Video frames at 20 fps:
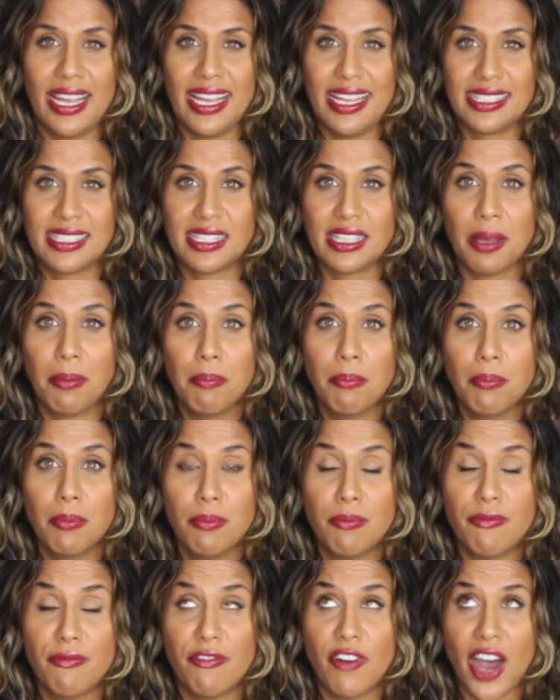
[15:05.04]
is the
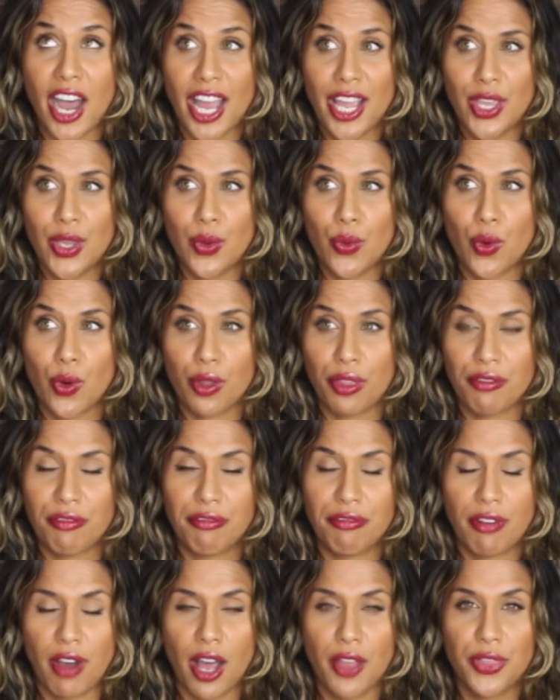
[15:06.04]
Vayu or the
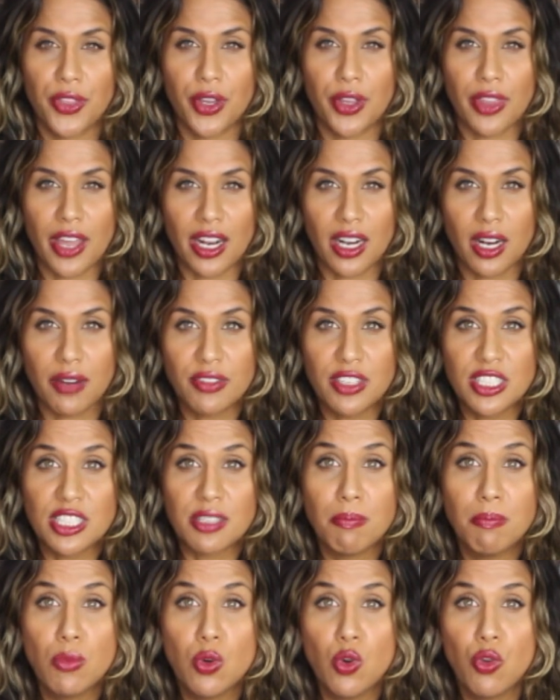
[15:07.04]
Vata that
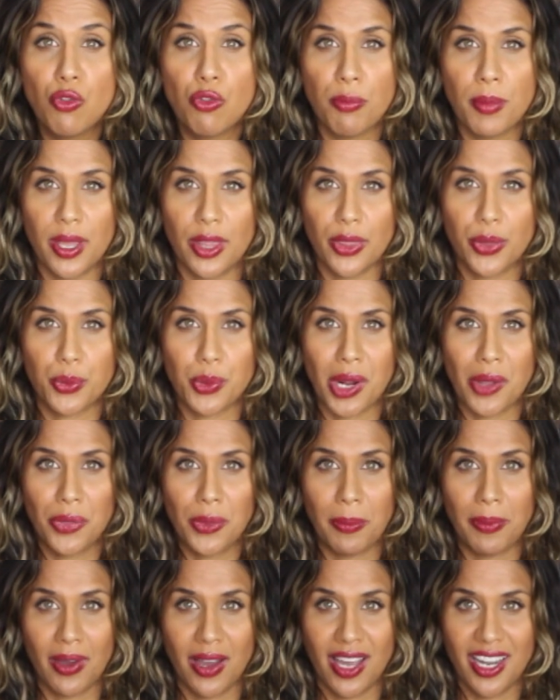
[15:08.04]
governs movement throughout
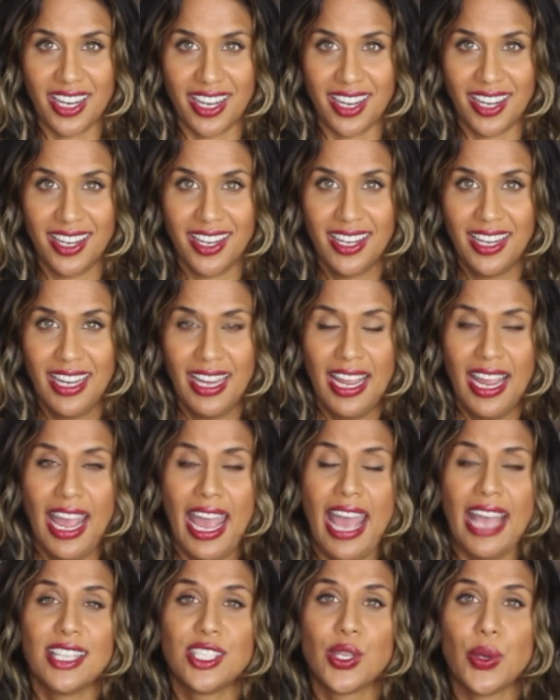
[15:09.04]
the body.
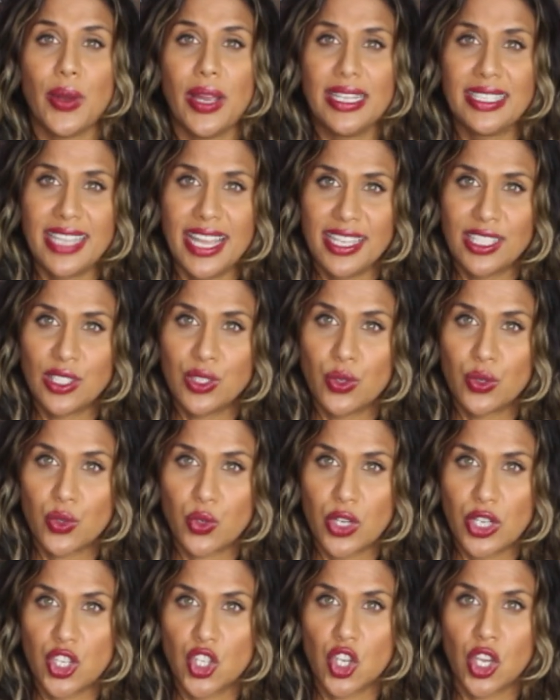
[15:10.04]
So it takes
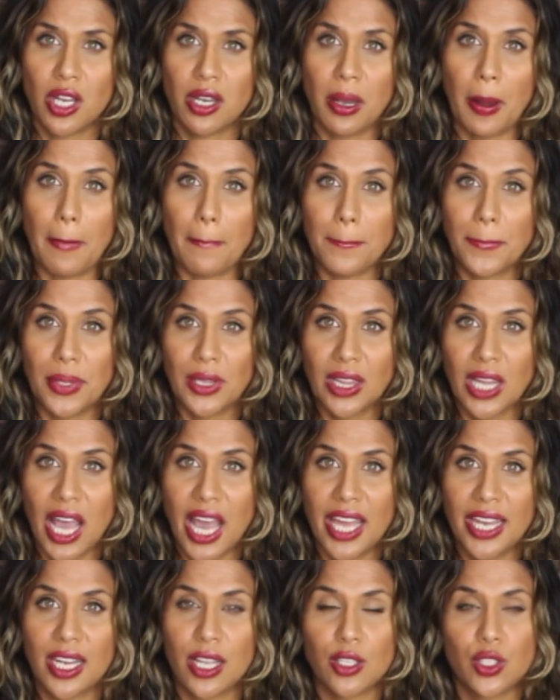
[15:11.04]
nutrition,
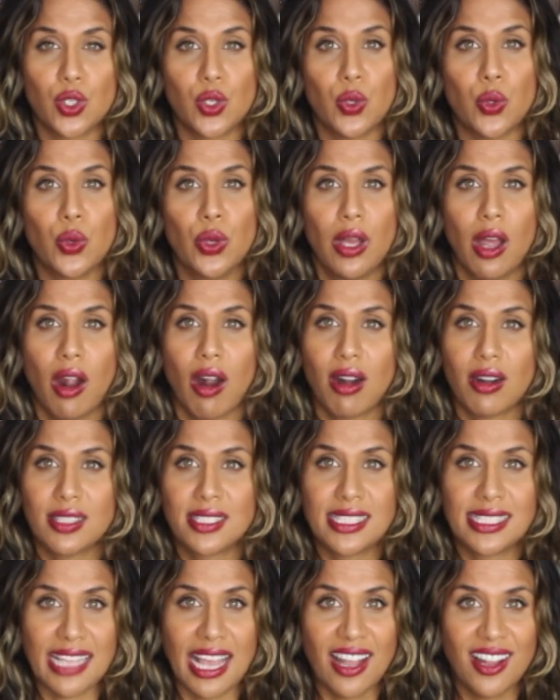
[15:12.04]
blood to our
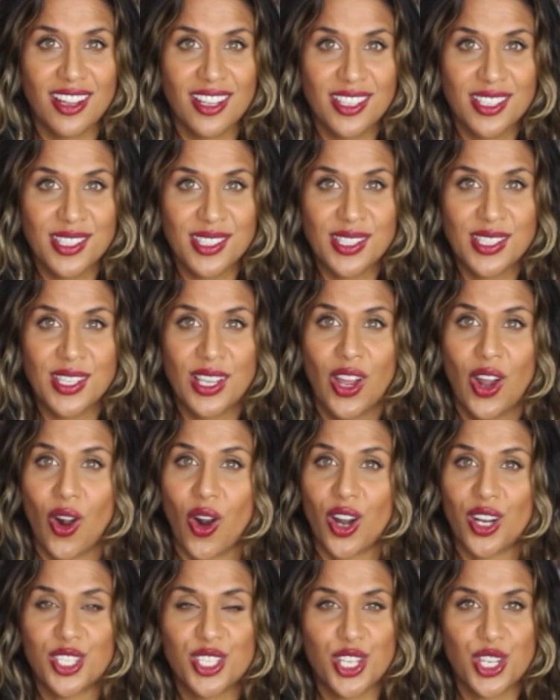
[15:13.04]
cells,
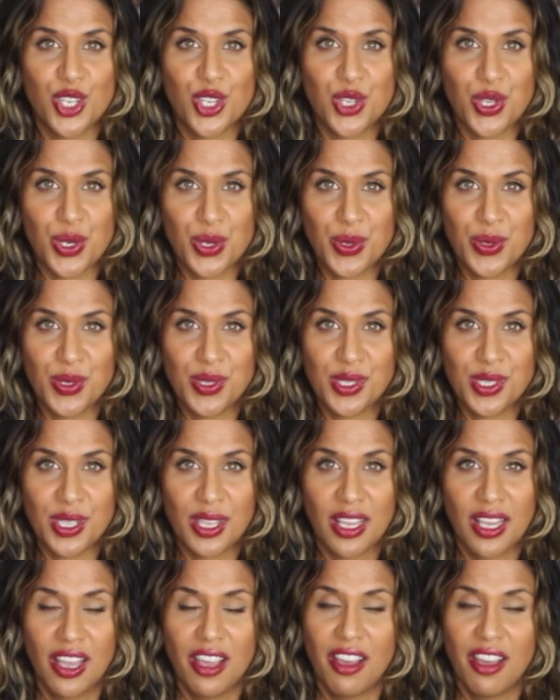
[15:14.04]
our tissues.